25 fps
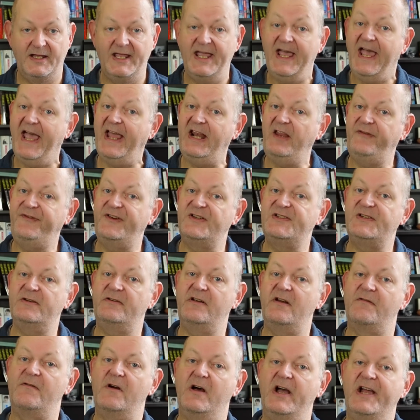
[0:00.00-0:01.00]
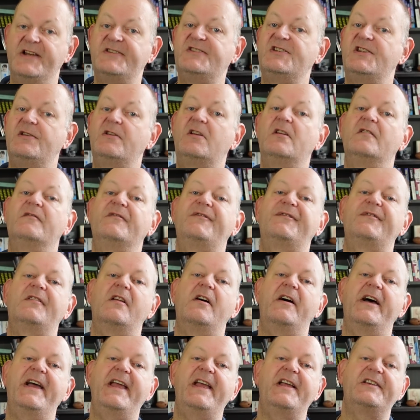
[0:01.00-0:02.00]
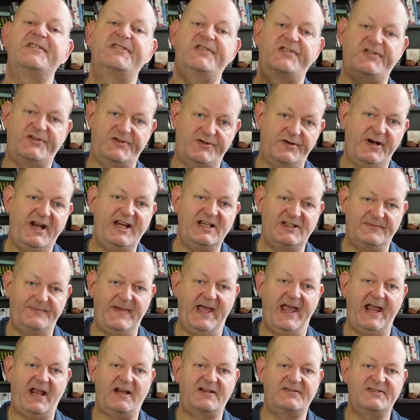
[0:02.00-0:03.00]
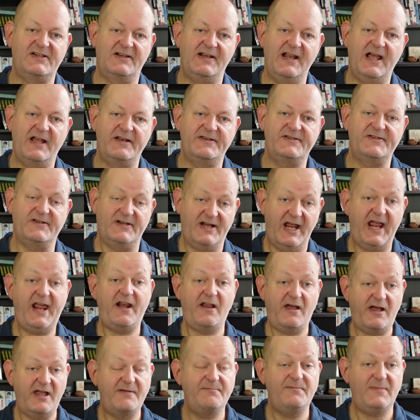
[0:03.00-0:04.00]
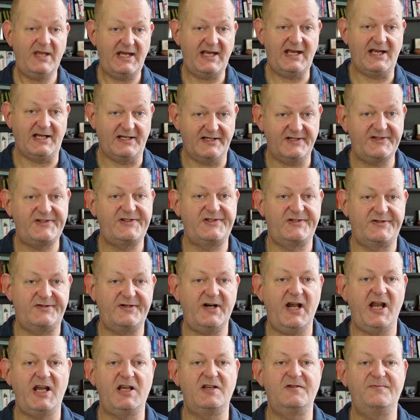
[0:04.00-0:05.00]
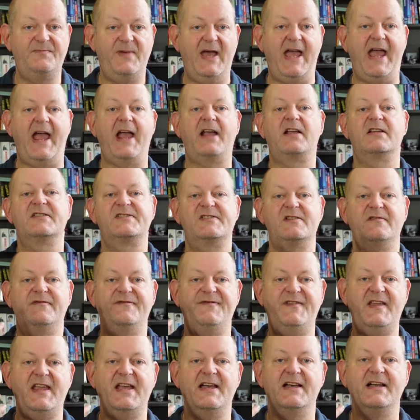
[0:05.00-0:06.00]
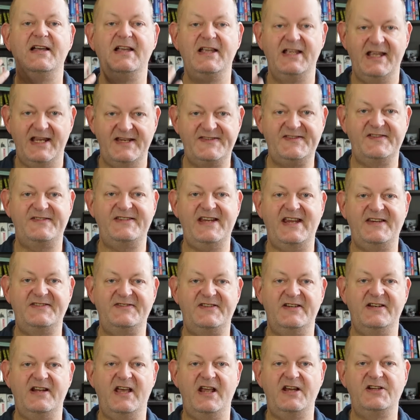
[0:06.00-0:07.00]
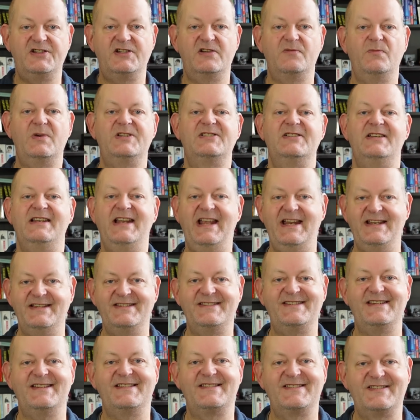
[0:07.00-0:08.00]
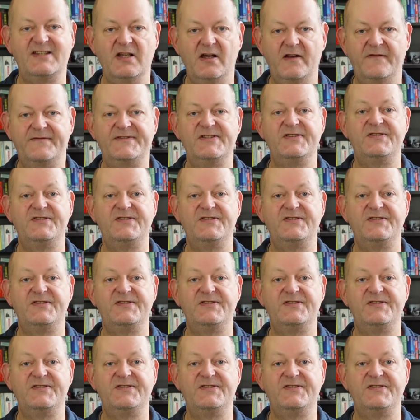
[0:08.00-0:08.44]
And if you do it right, you can fly straight back to London, and I mean straight back. Sofia is a destination which lends itself to